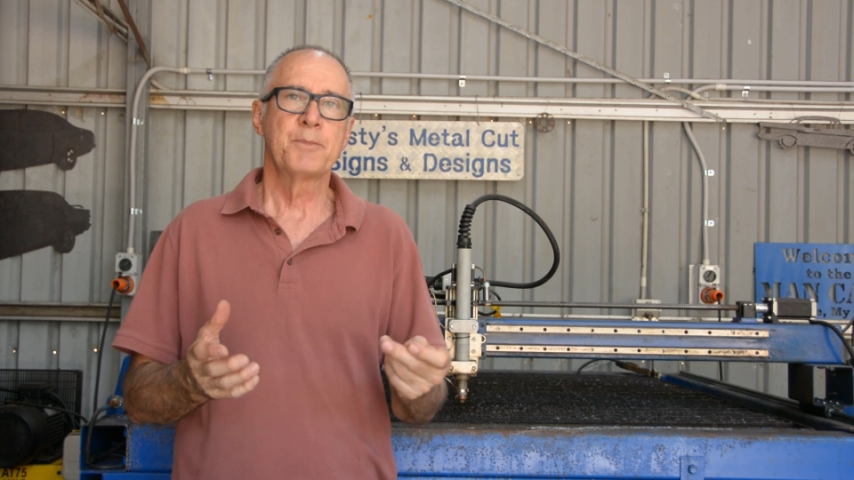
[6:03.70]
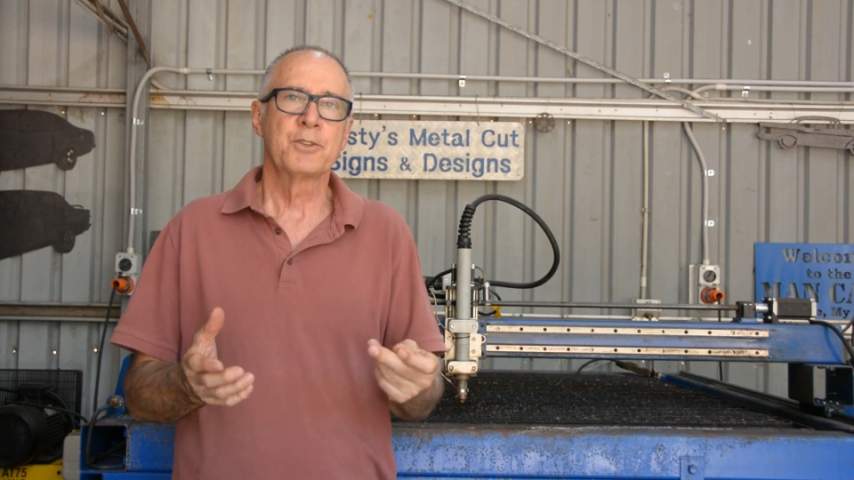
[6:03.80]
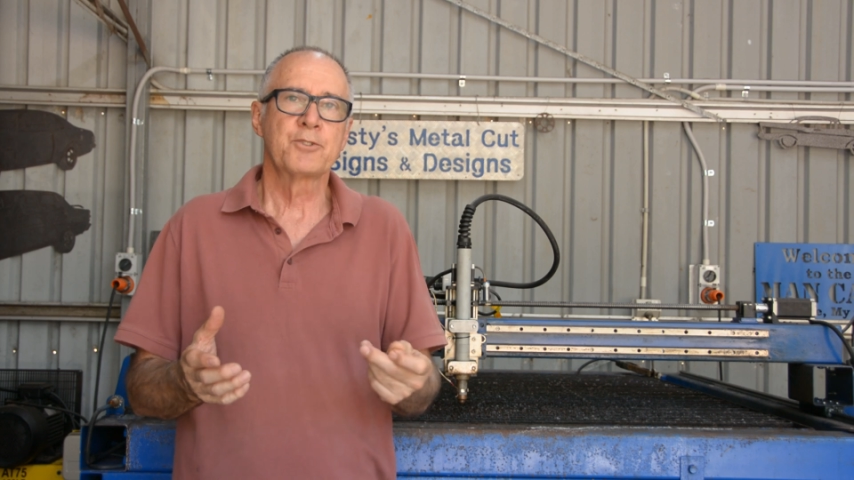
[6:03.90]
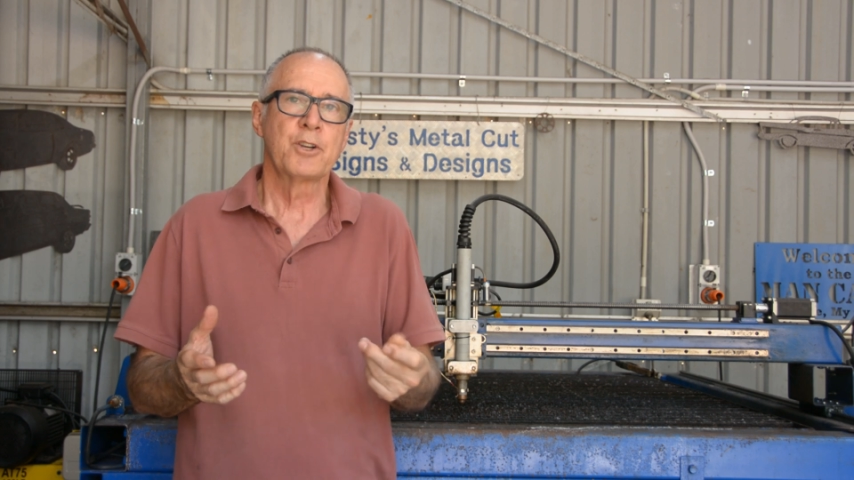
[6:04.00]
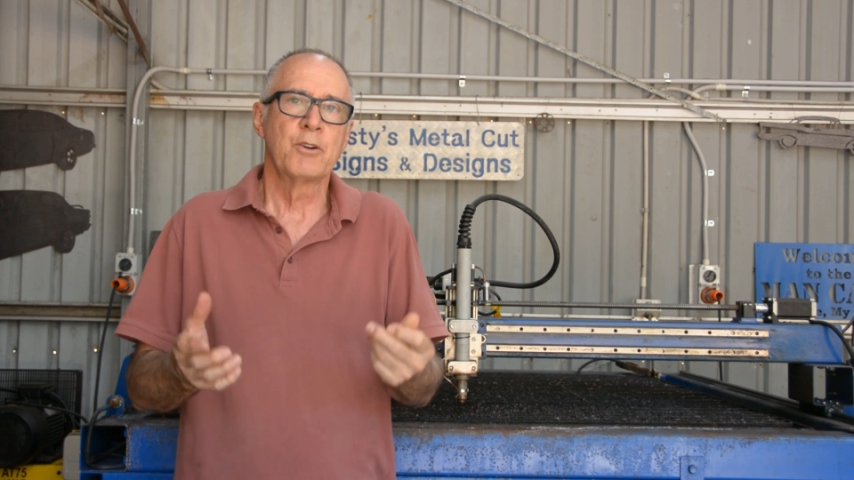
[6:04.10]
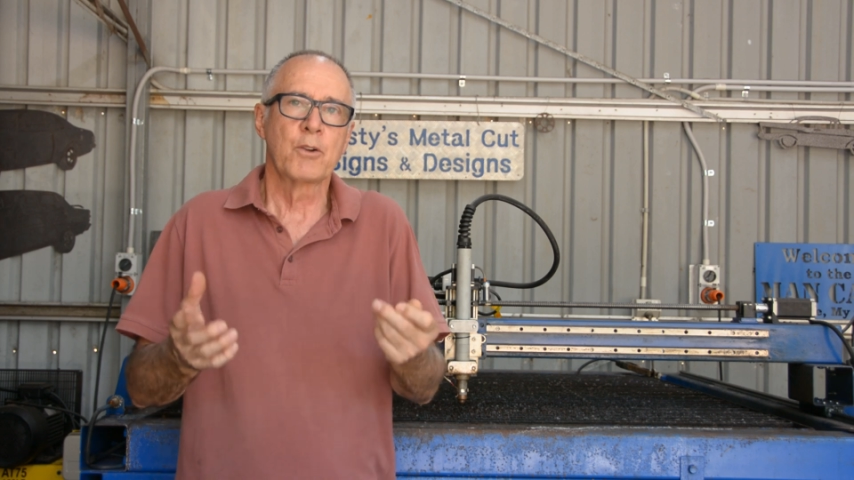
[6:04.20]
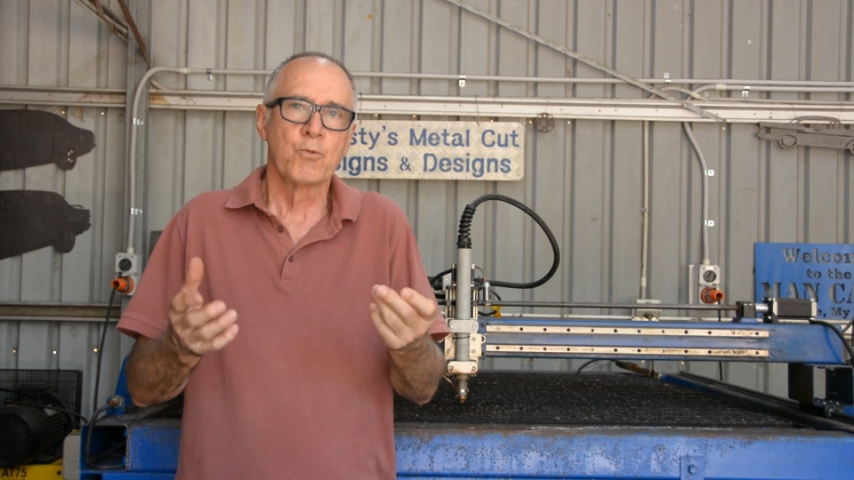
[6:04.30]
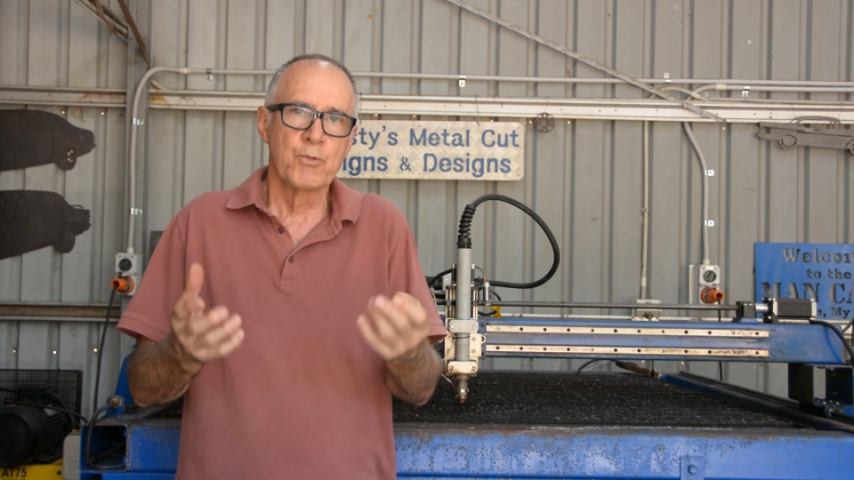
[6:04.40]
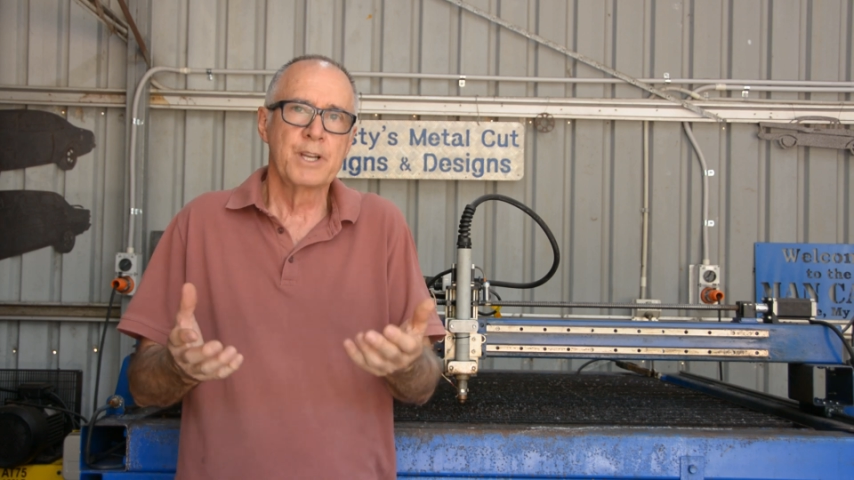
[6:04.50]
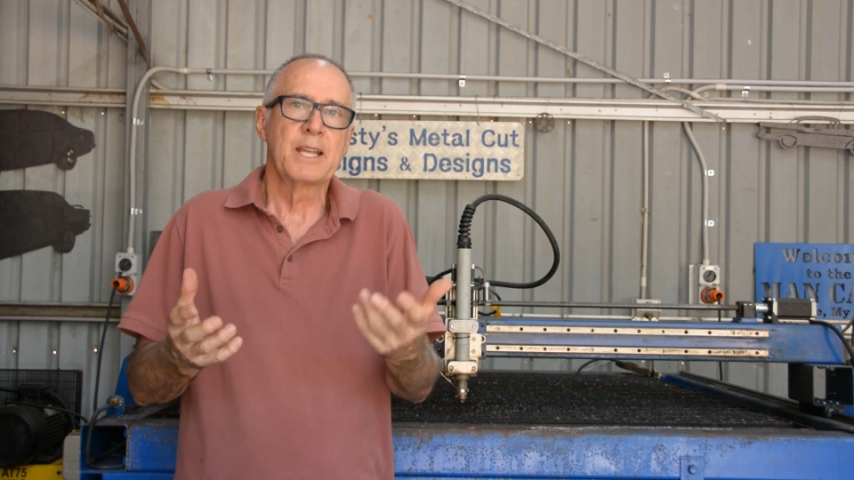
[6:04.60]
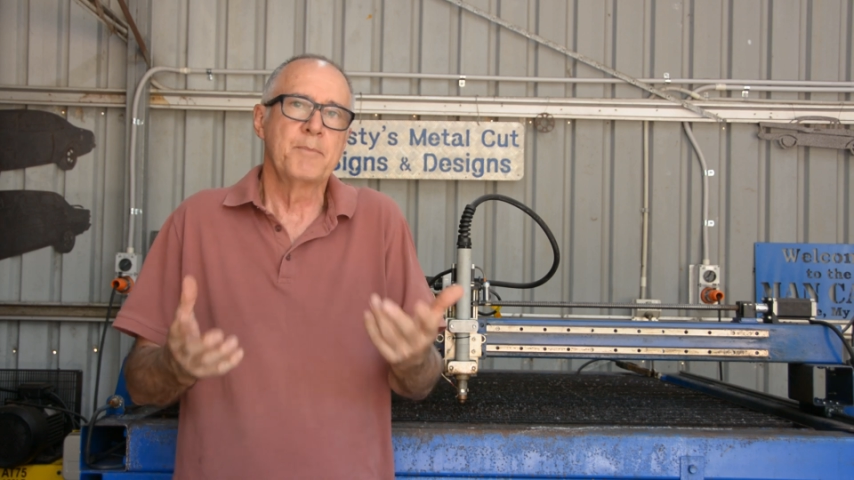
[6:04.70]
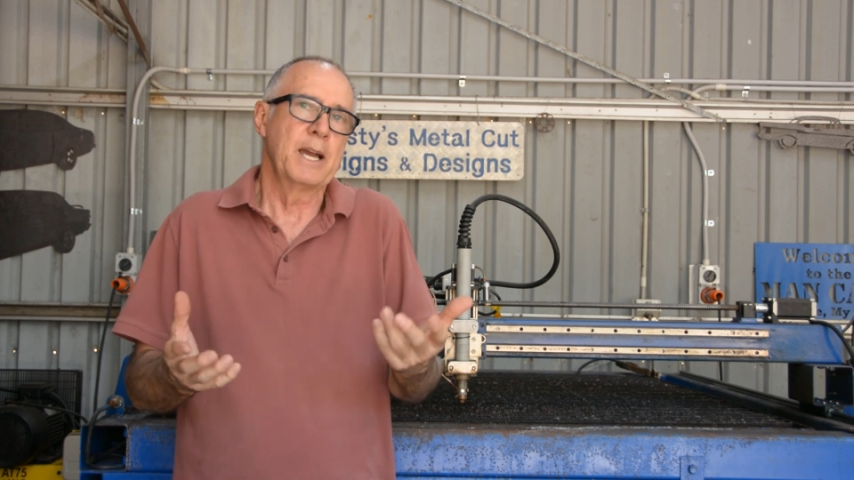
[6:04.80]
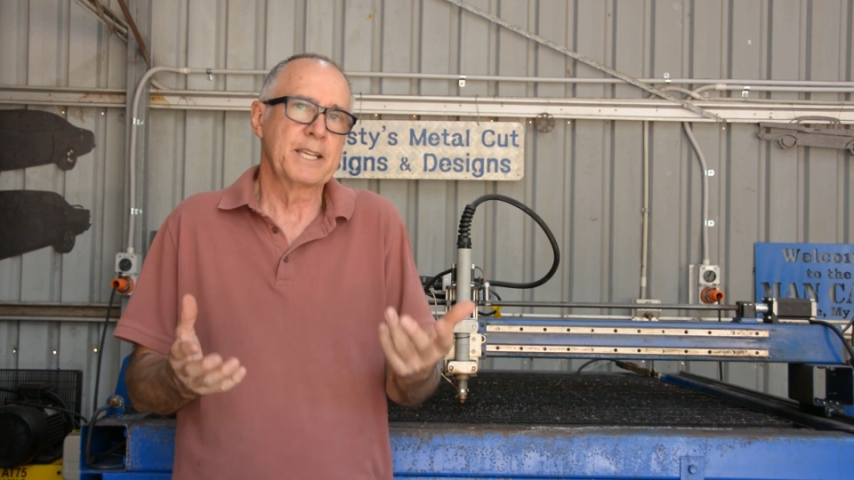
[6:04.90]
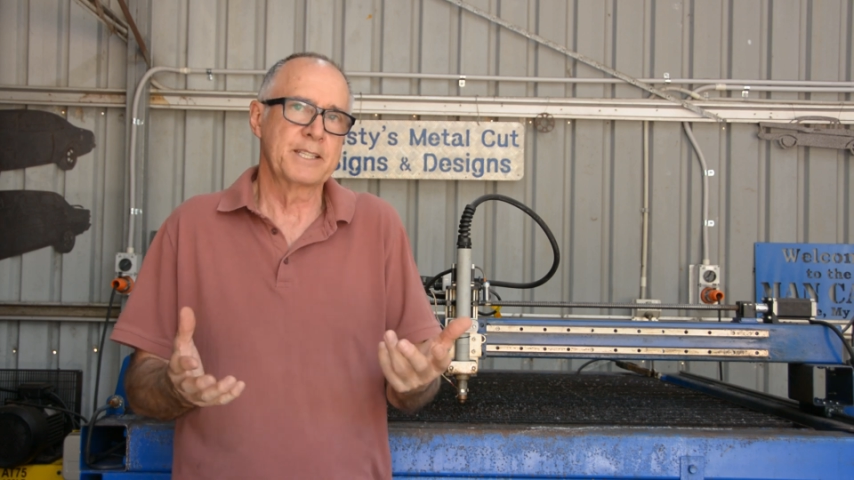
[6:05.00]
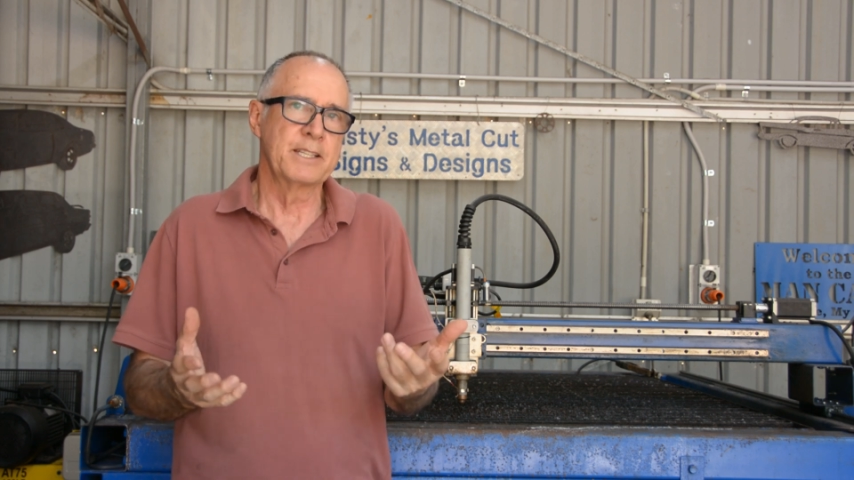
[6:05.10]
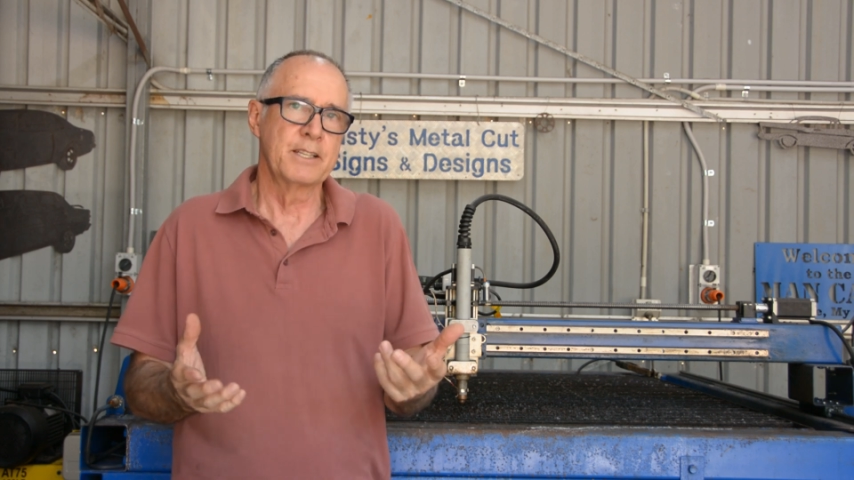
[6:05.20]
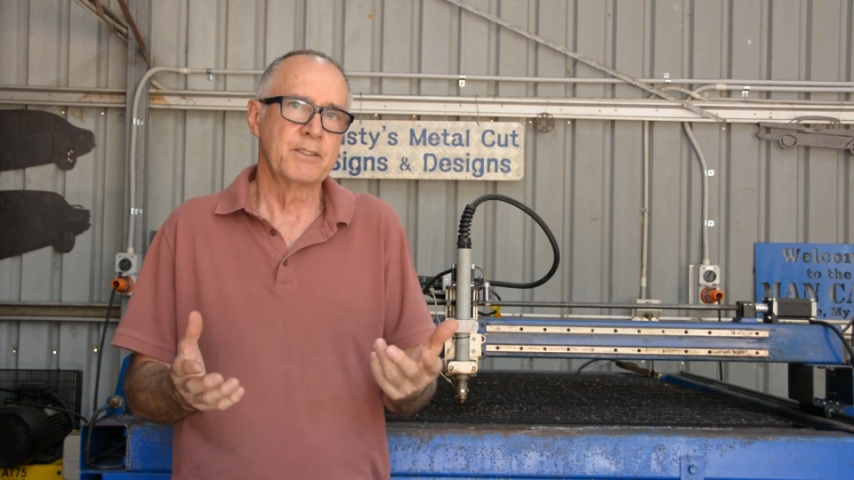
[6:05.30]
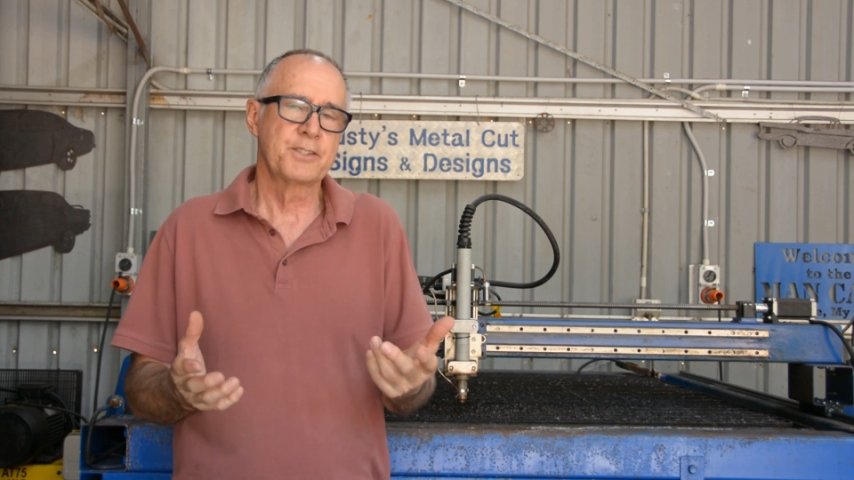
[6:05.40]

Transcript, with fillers: controller really makes it